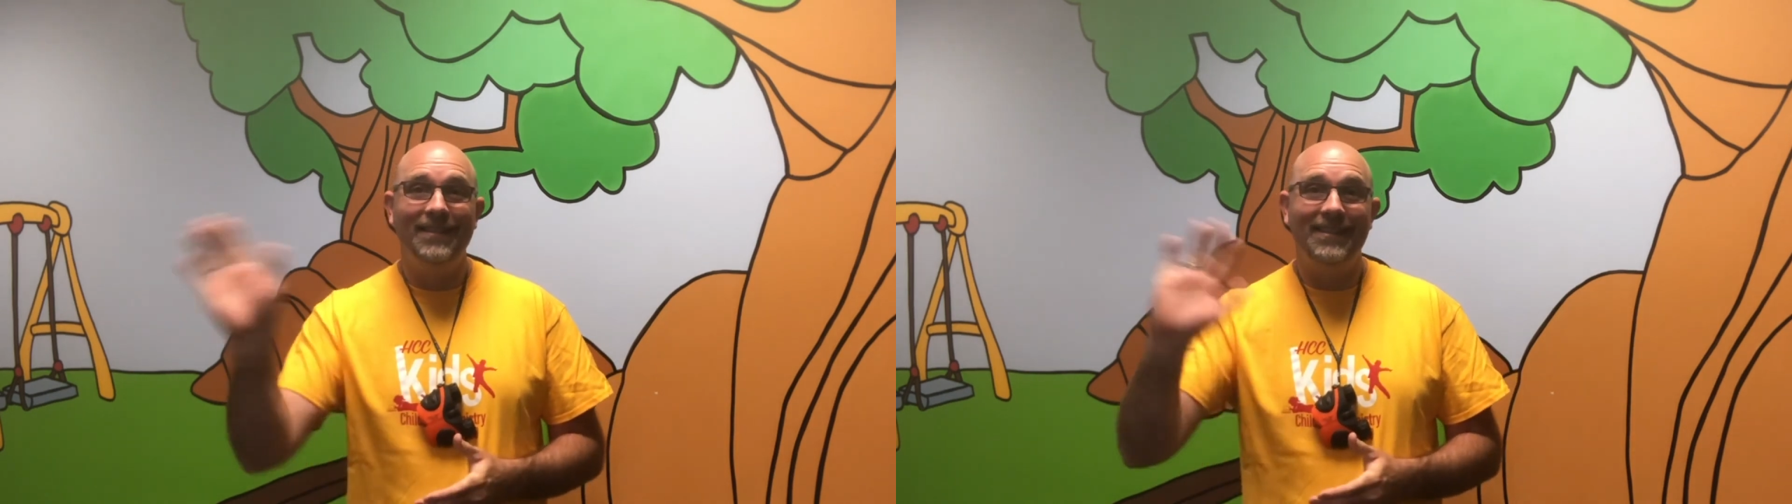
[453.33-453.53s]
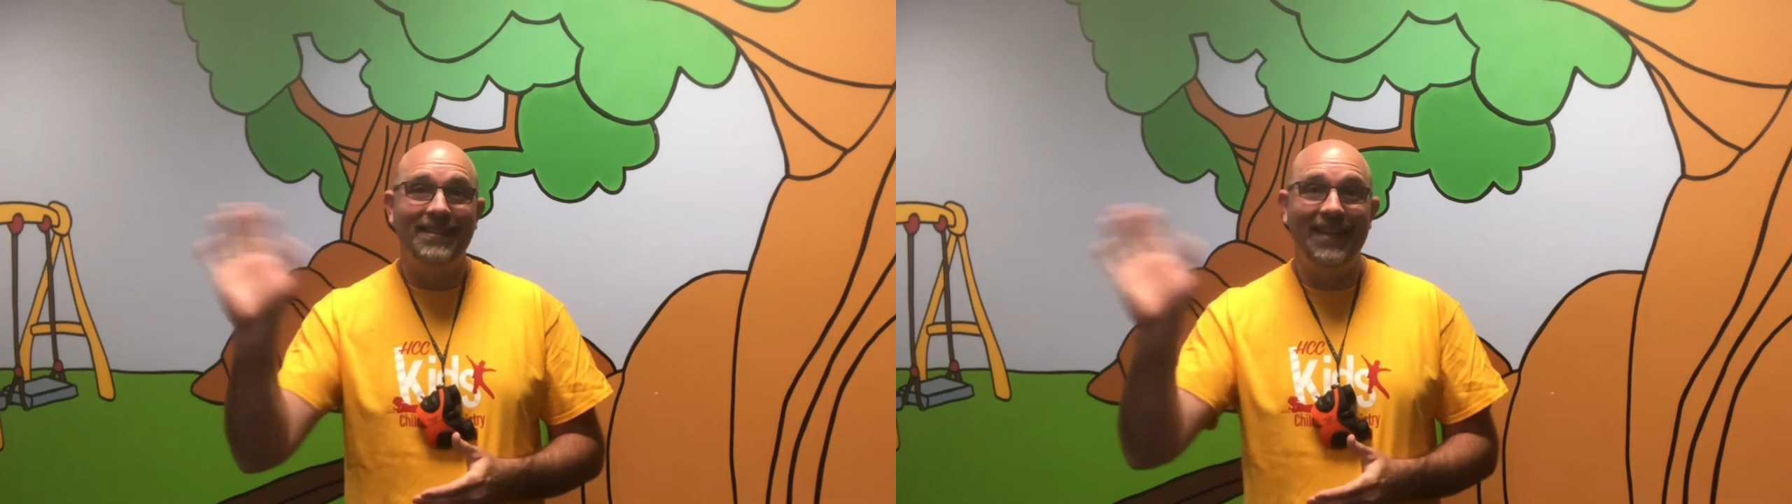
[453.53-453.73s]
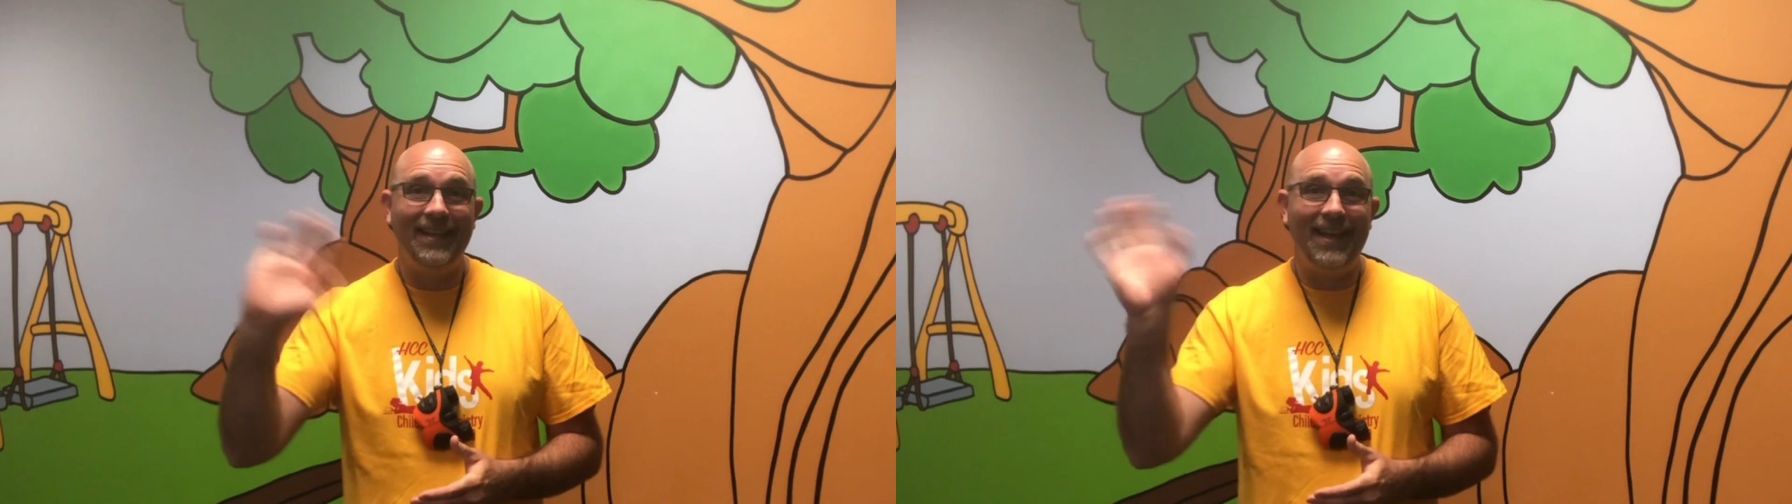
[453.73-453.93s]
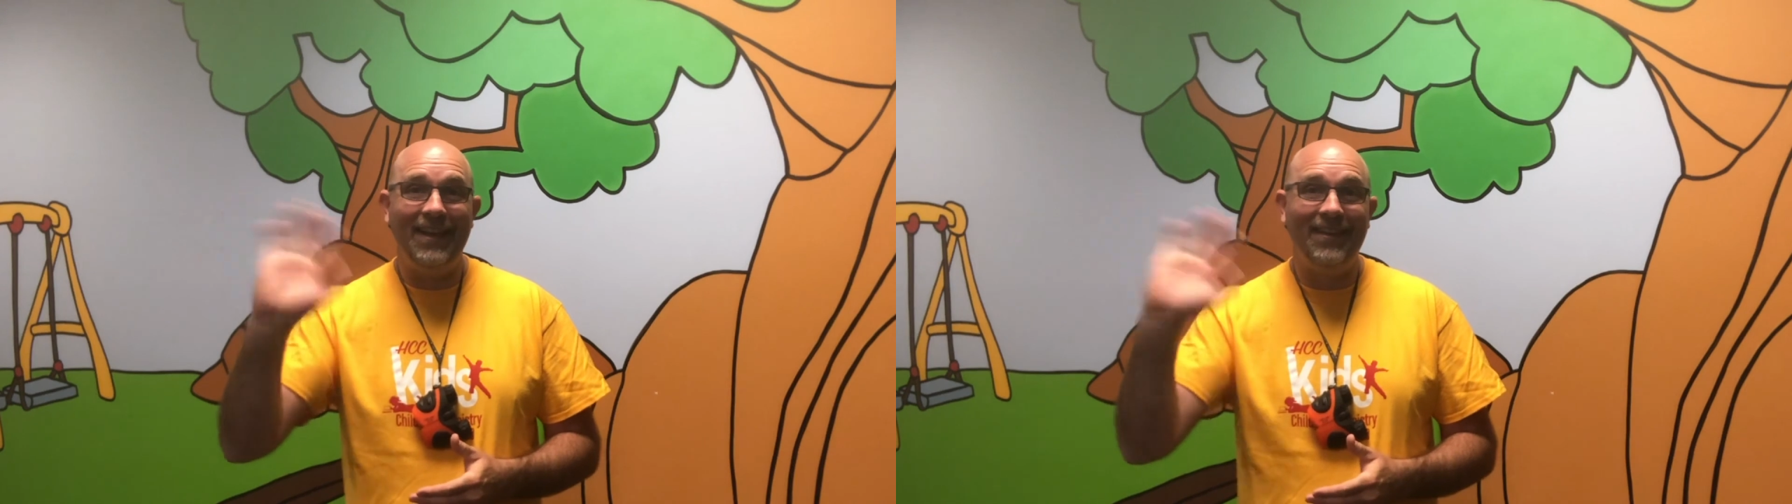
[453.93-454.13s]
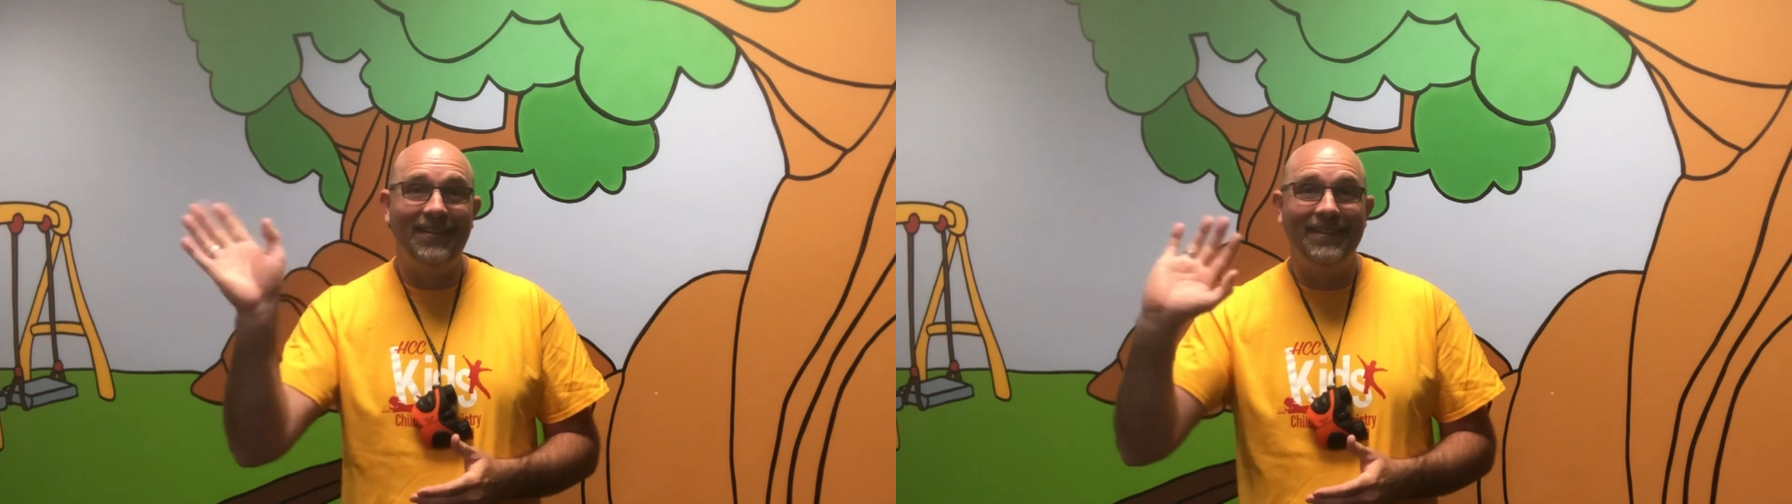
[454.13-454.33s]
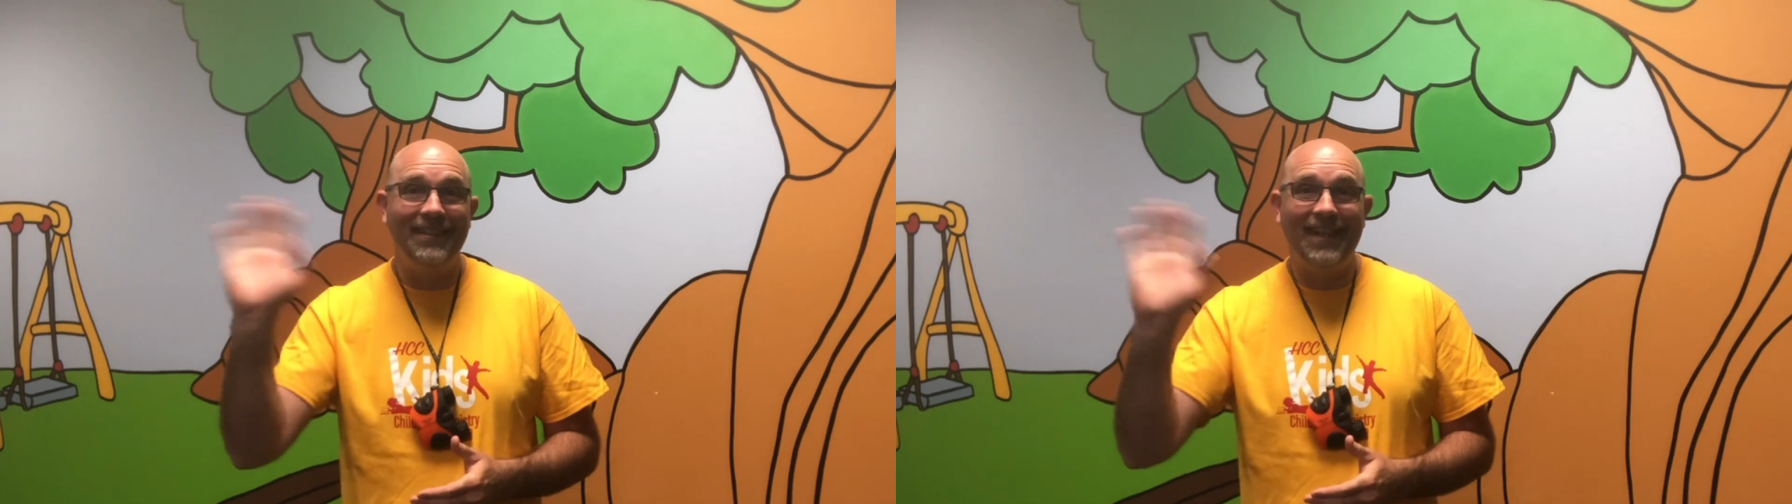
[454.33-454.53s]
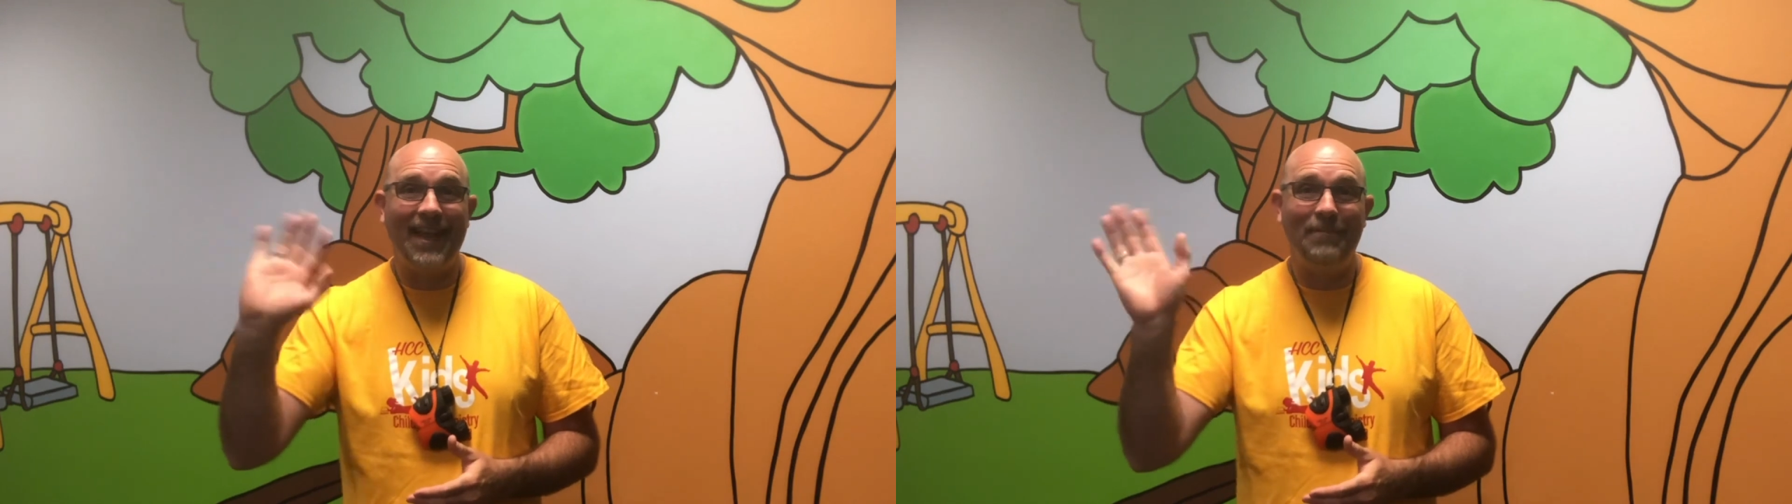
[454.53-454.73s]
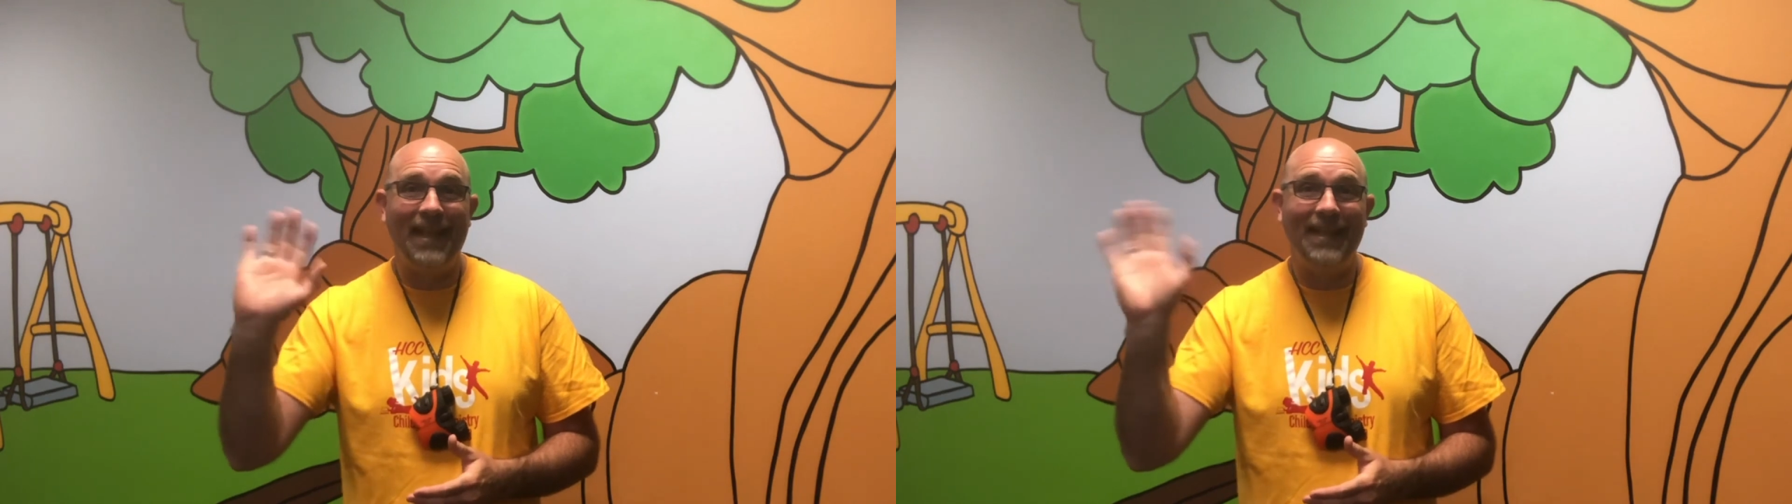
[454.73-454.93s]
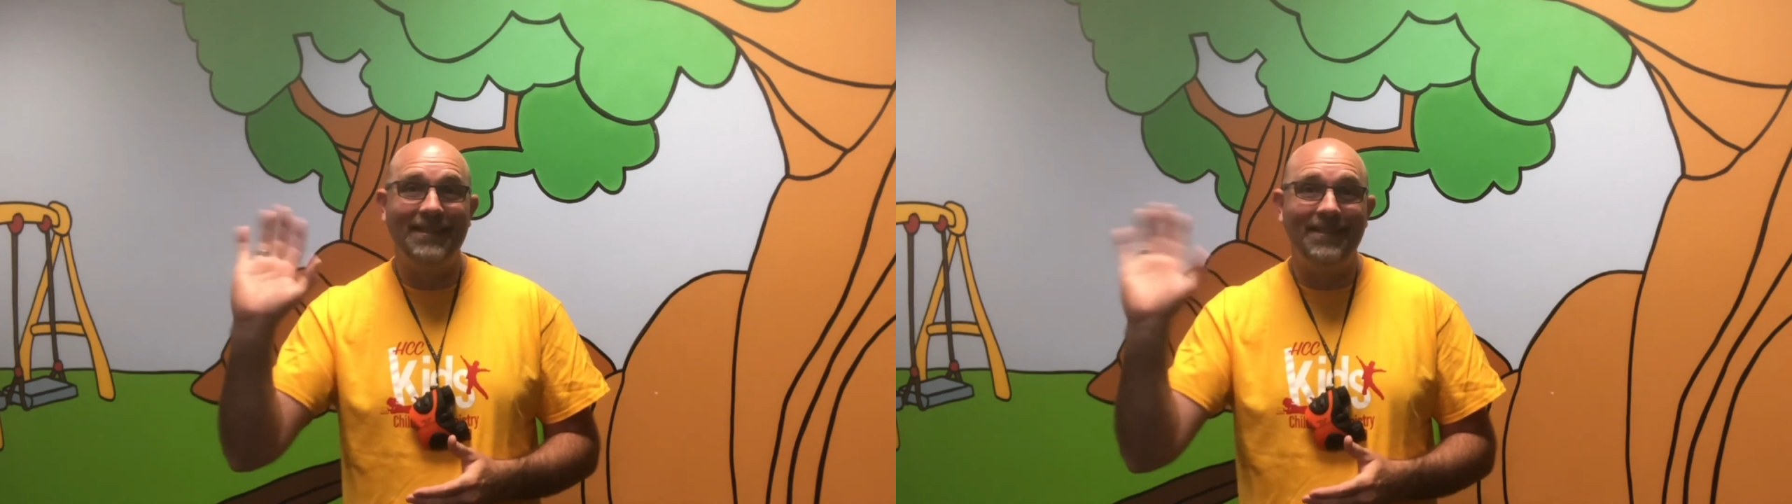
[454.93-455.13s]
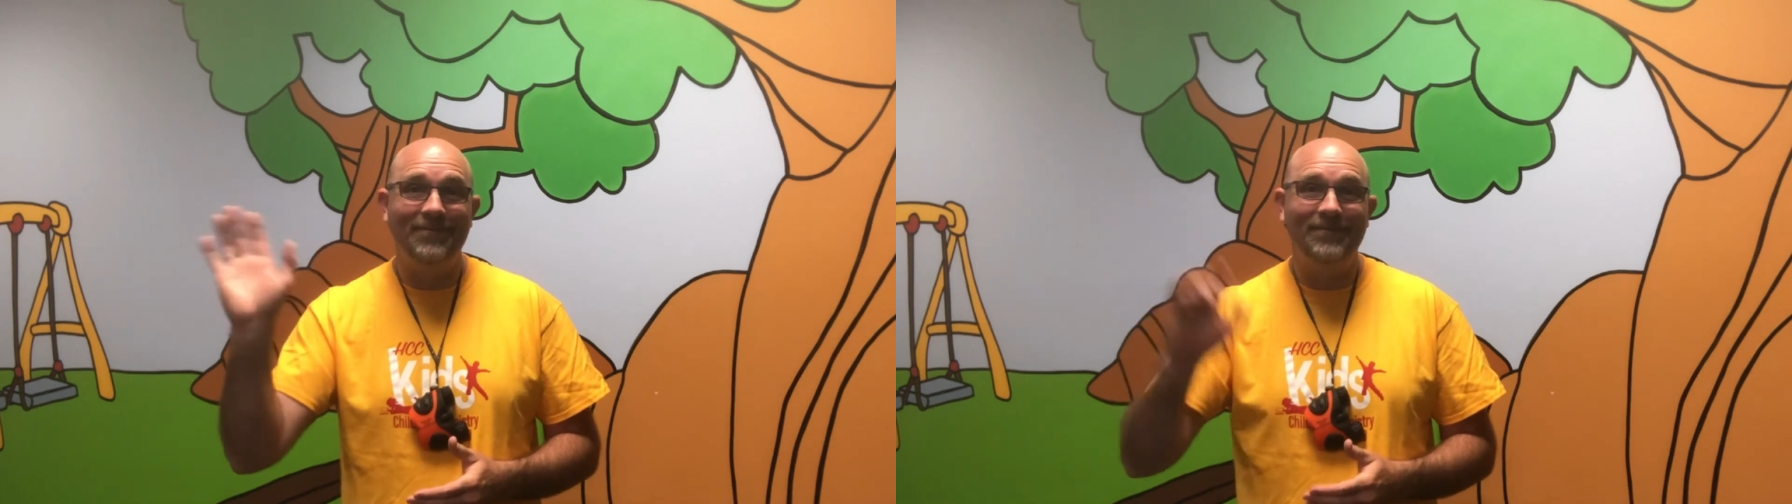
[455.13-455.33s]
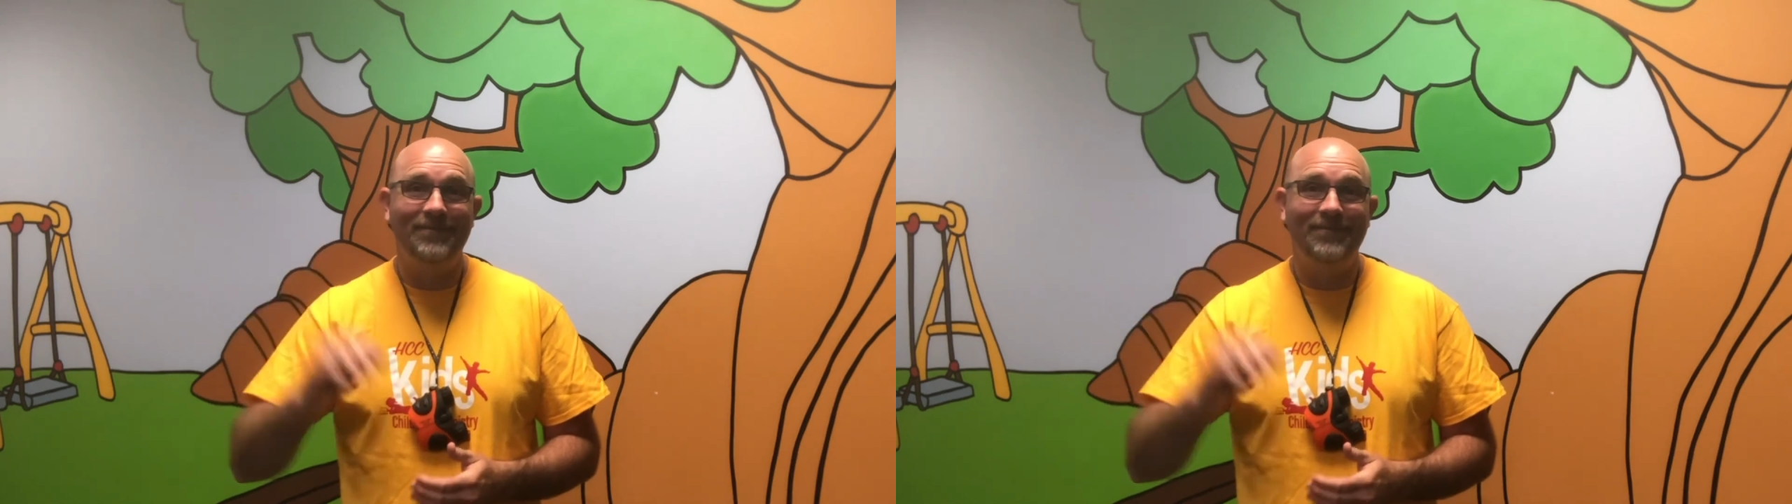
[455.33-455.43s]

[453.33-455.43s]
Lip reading: See you later. God bless.